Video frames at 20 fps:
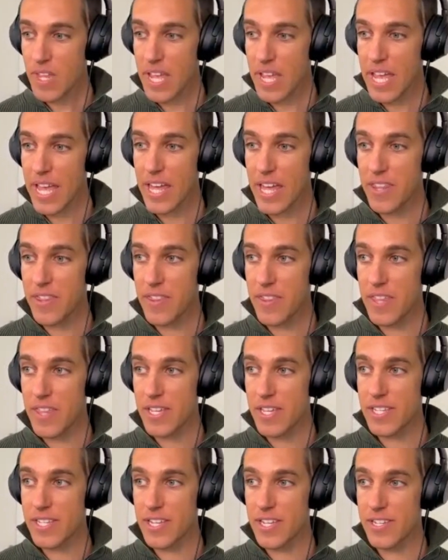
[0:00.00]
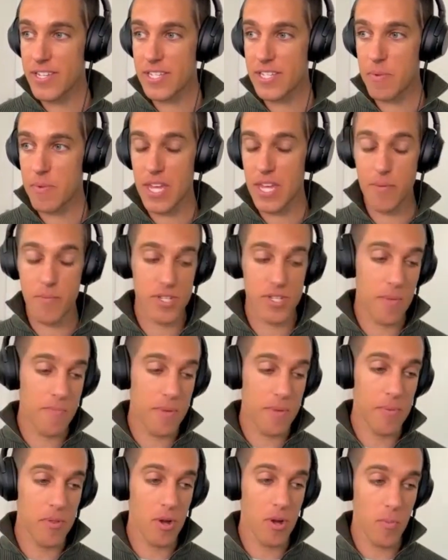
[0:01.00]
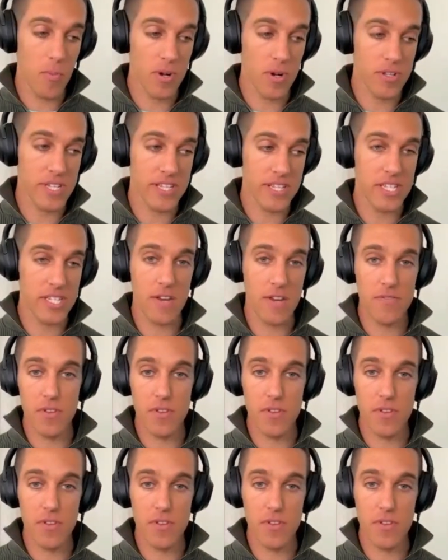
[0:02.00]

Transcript: And this is something that some people are more sensitive